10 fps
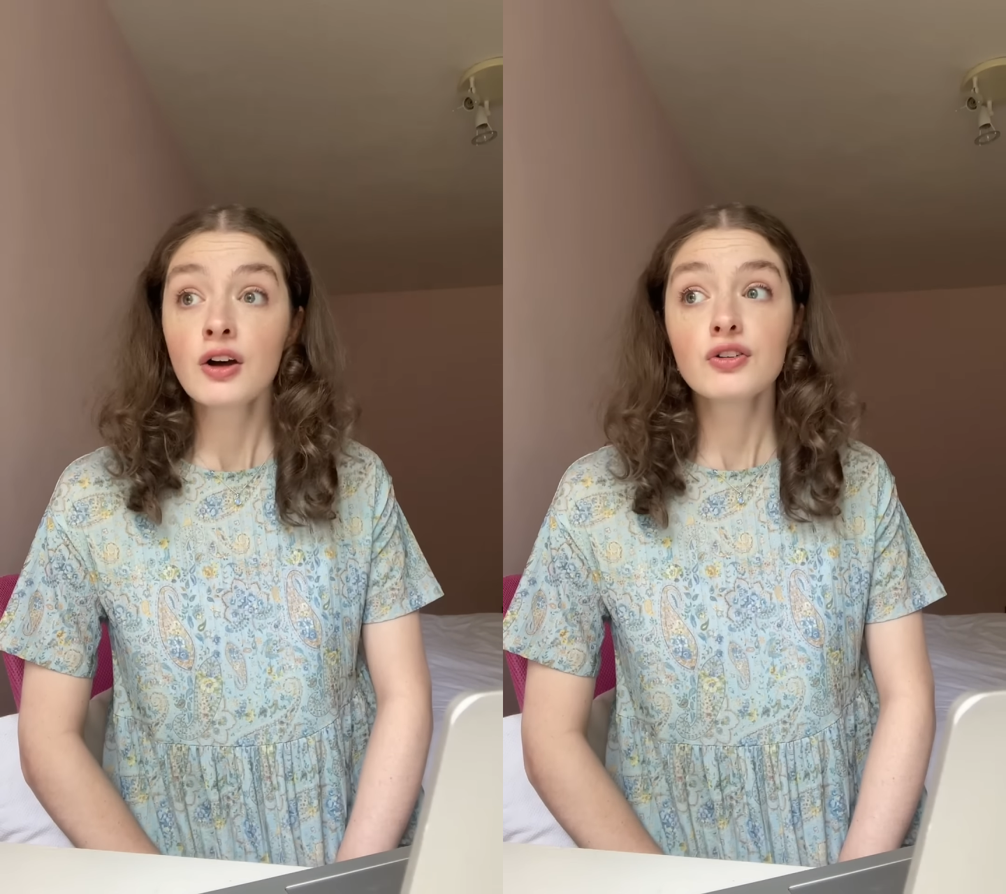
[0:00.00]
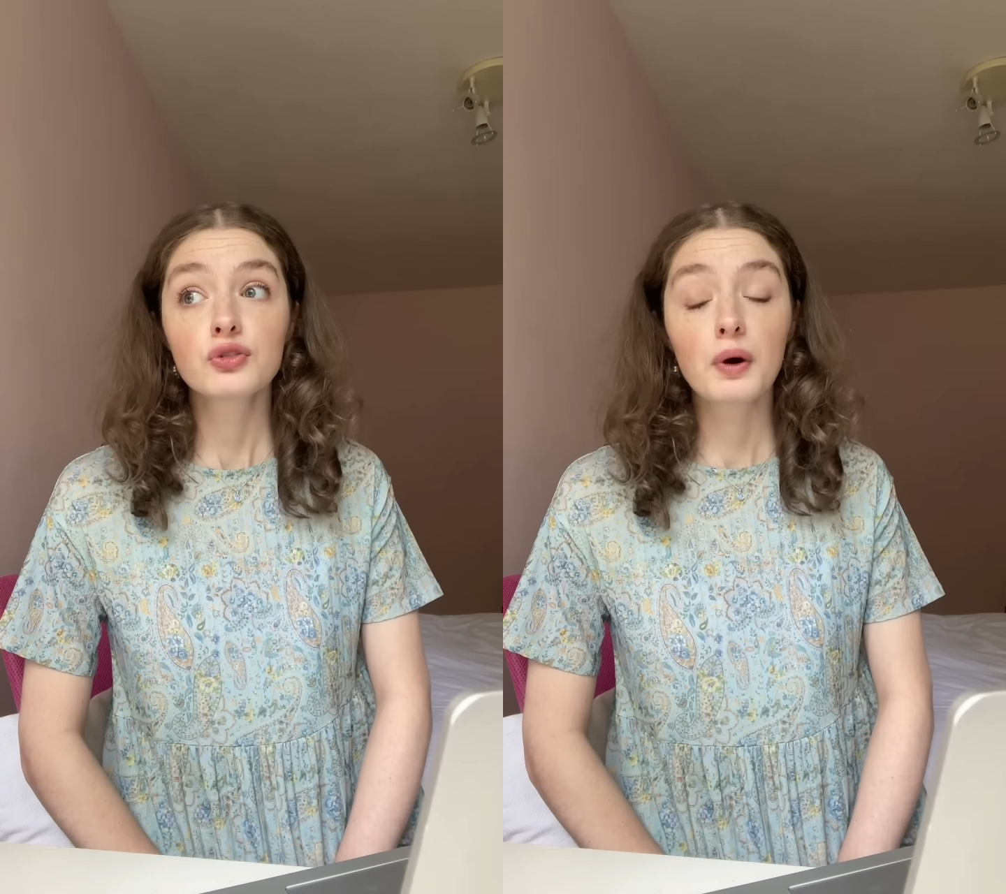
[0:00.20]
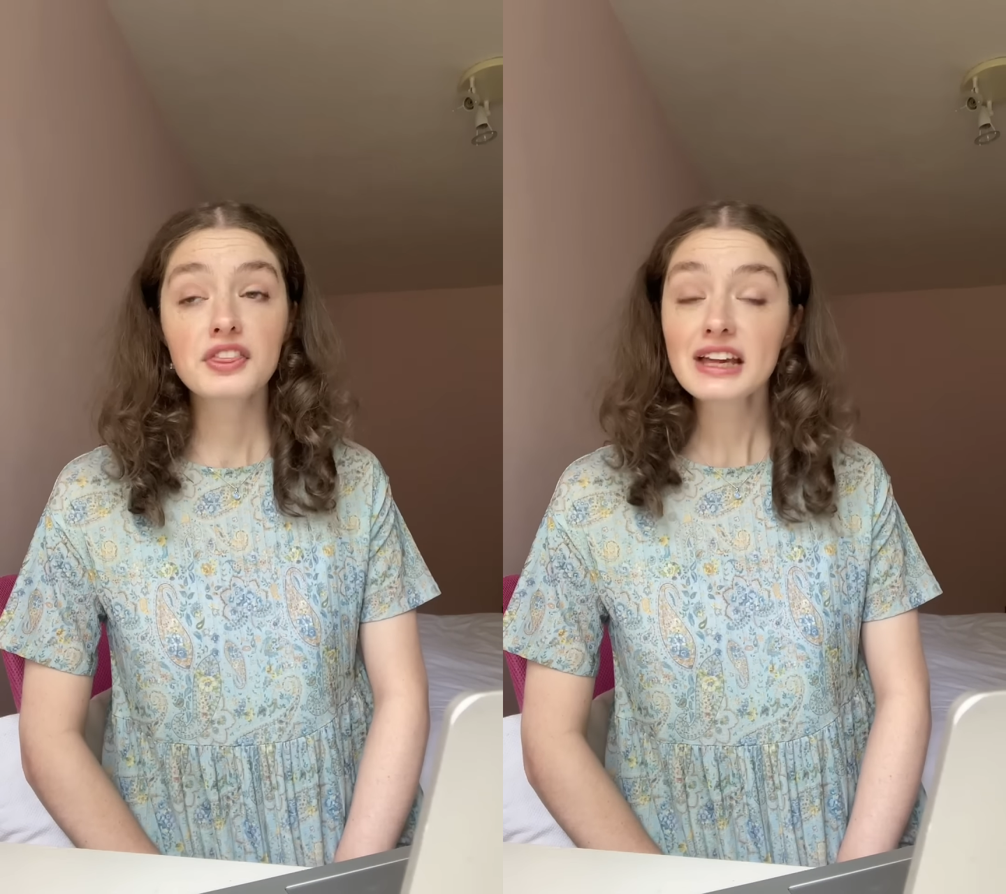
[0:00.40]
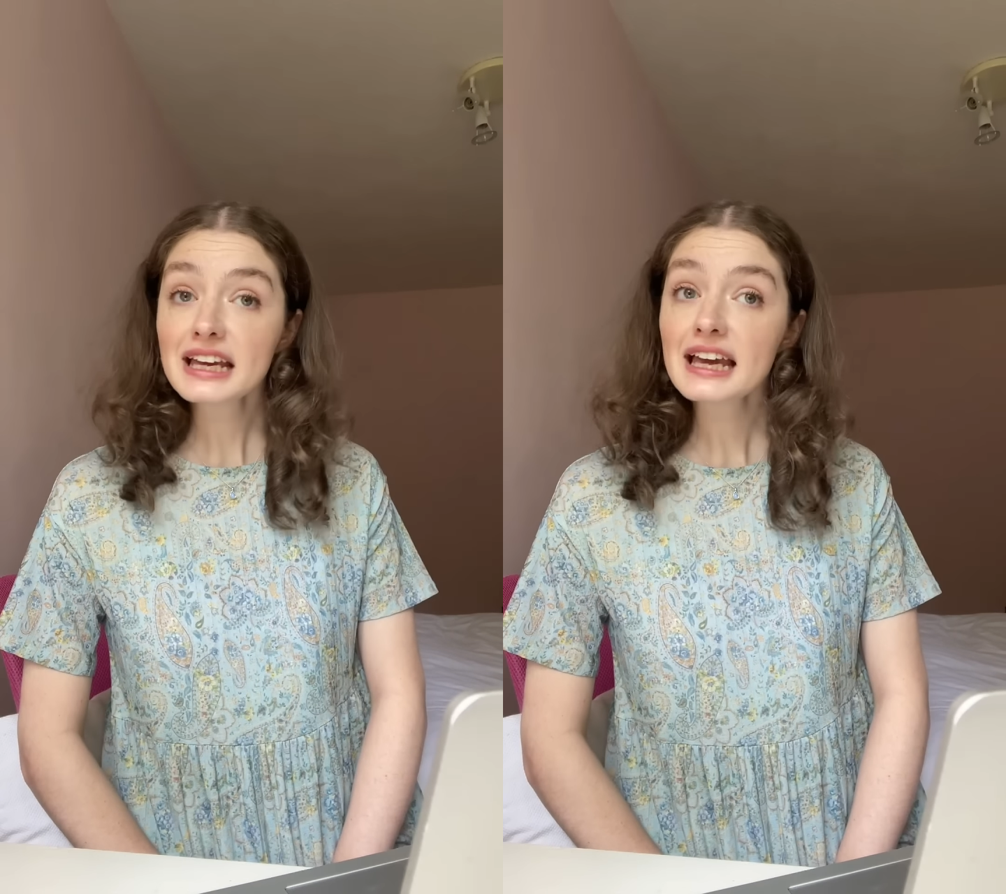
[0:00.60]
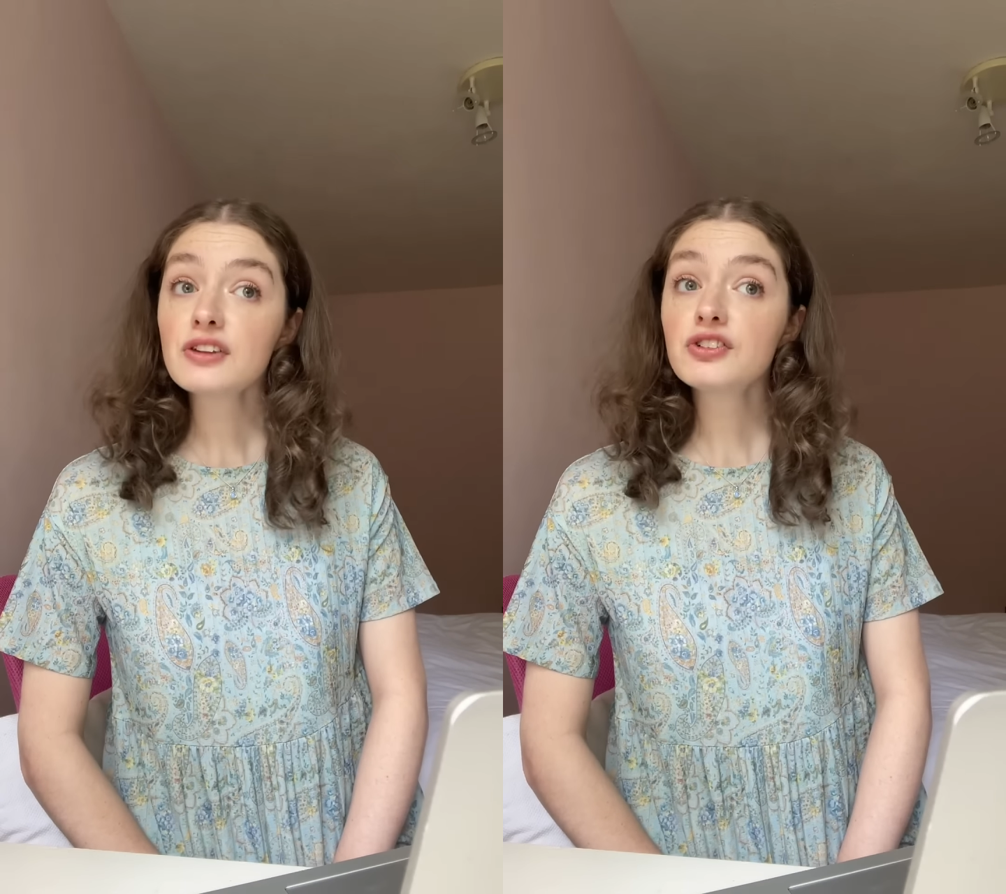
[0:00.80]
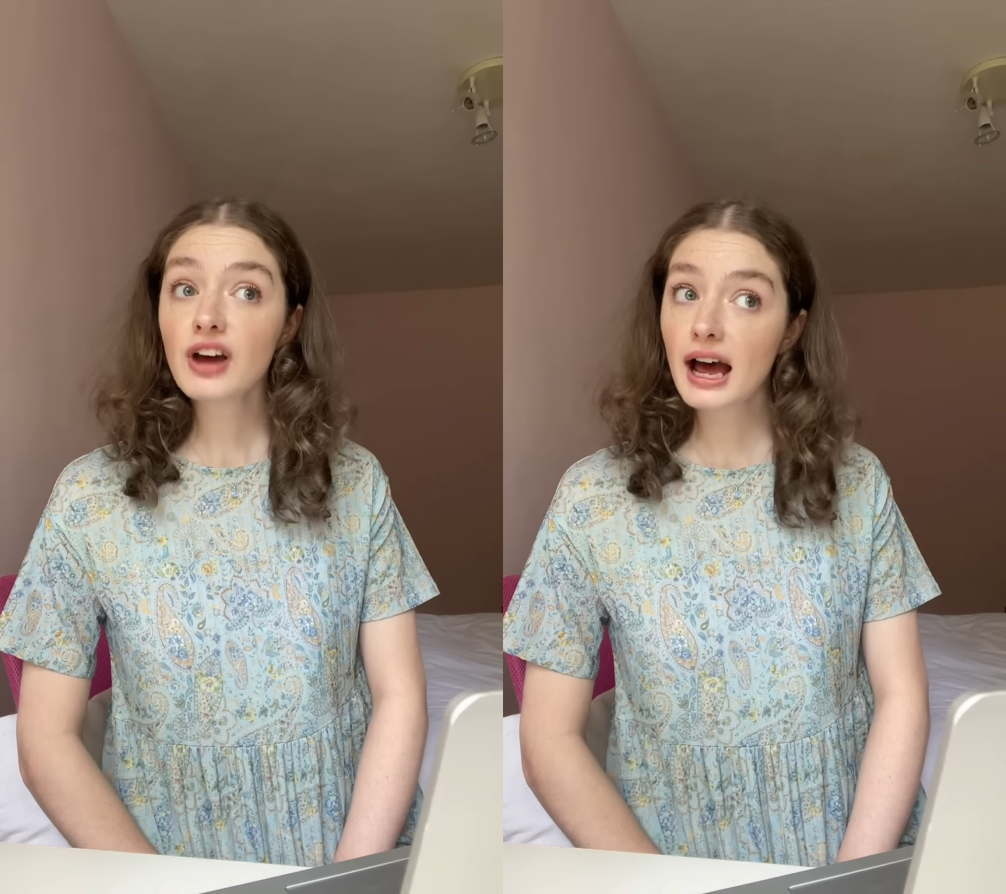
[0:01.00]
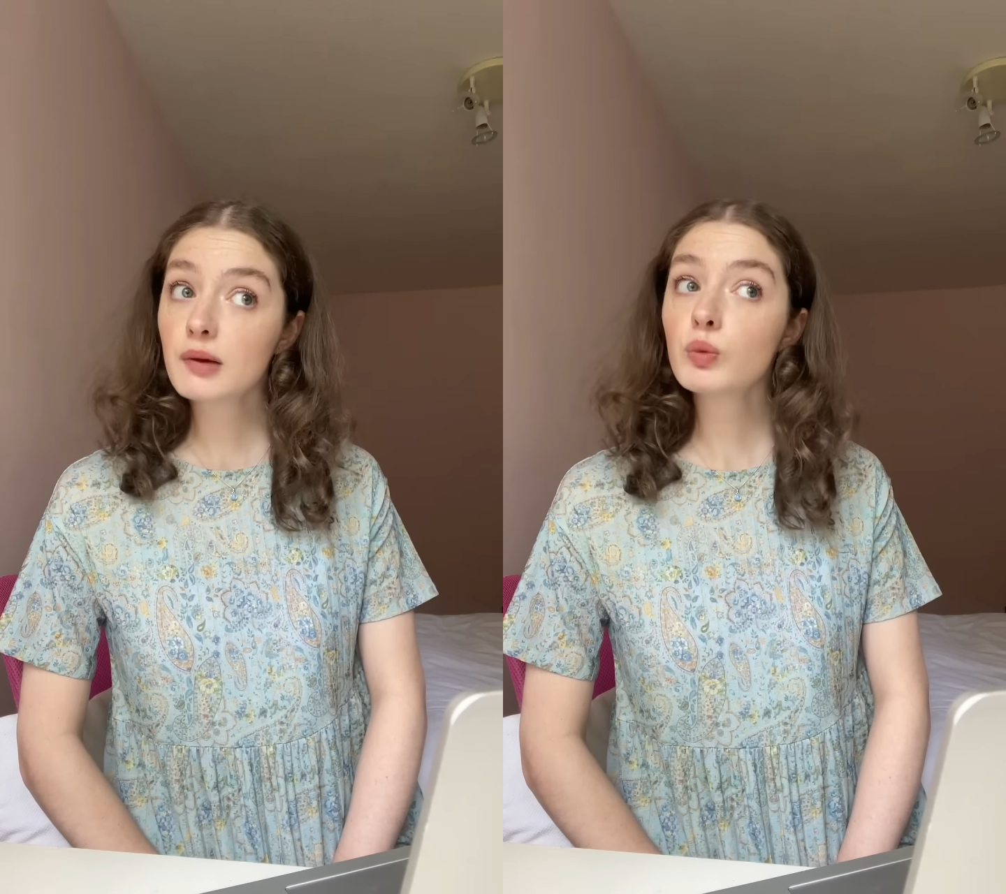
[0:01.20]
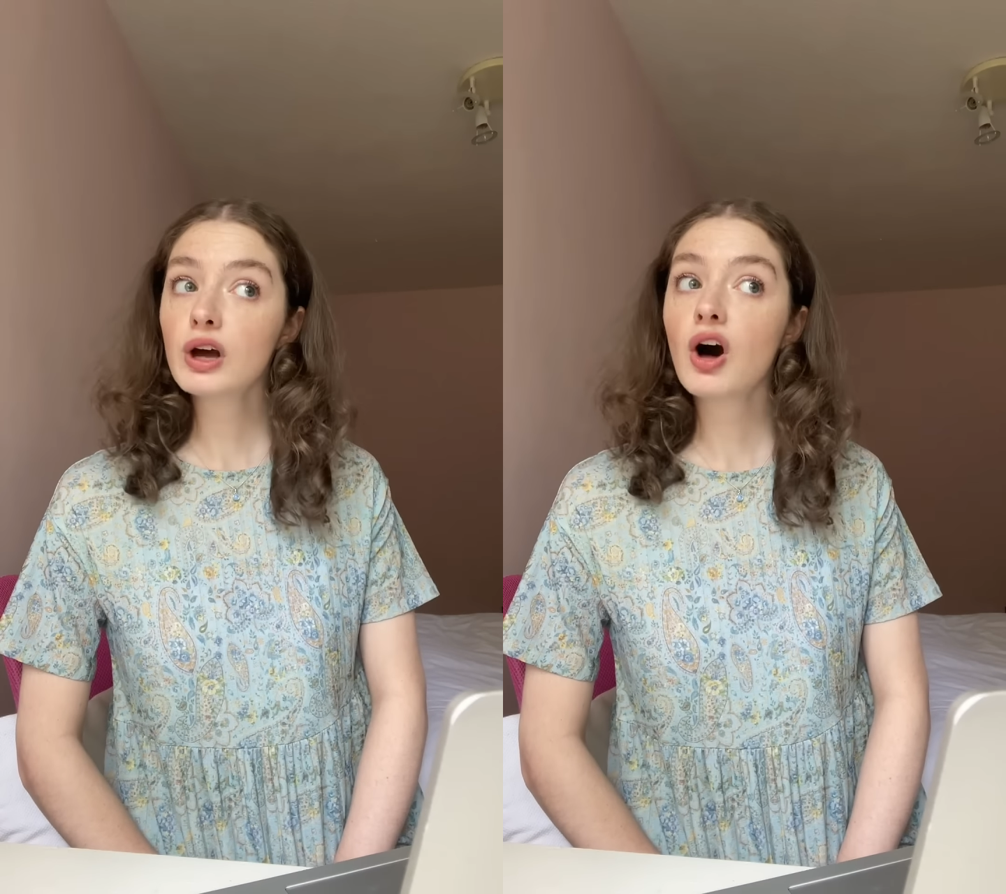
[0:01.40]
So I think it's time
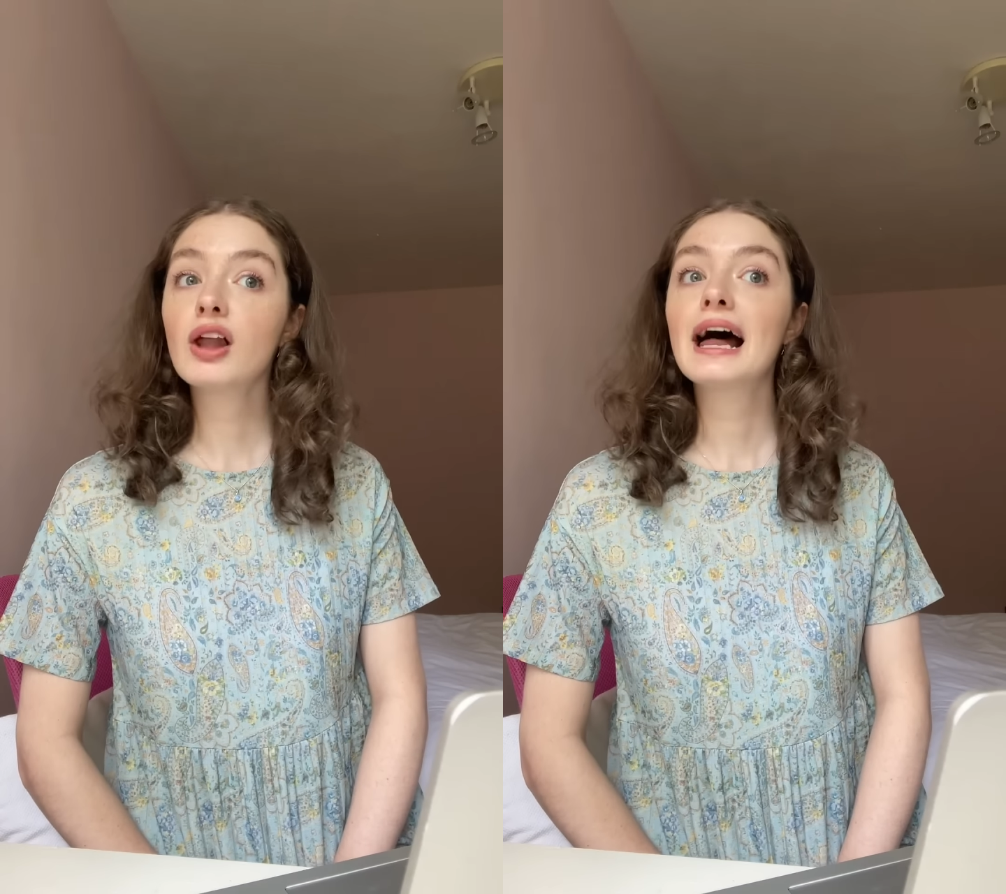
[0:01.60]
we all